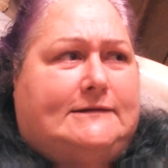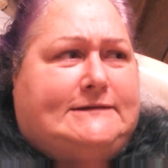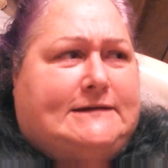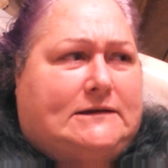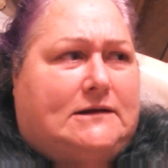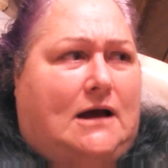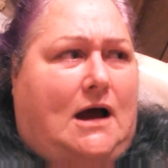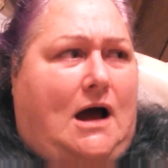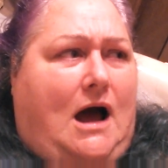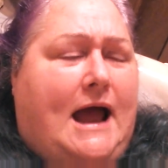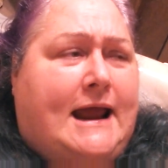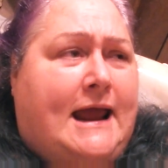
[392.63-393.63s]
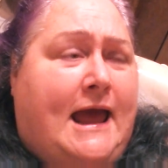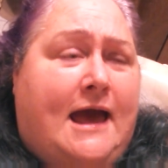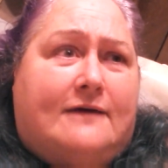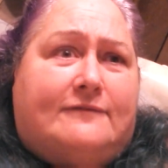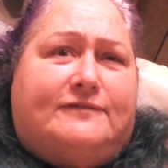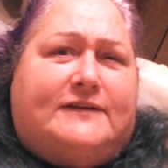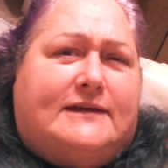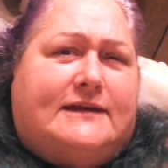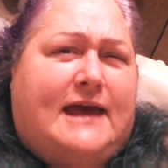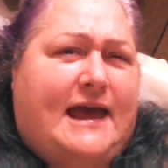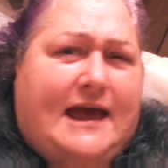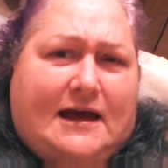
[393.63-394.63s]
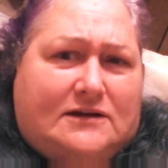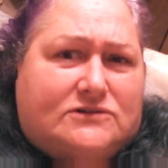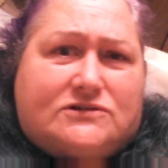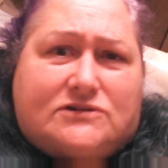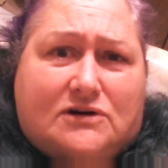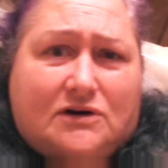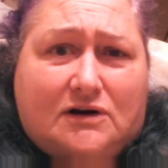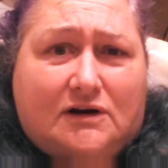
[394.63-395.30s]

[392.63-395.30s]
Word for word: did I have cancer?